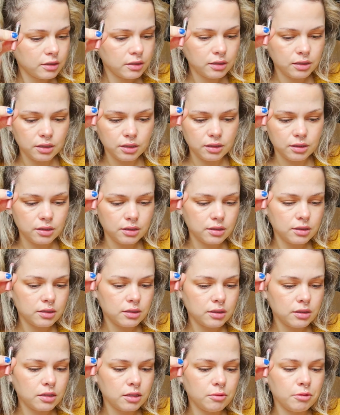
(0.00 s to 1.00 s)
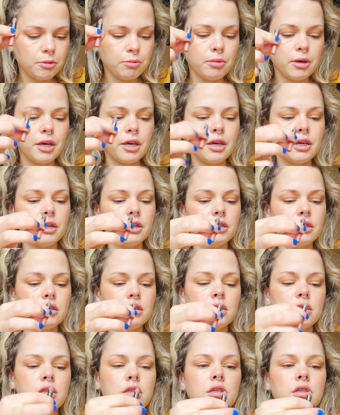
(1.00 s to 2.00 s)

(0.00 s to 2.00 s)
Needs to be paired.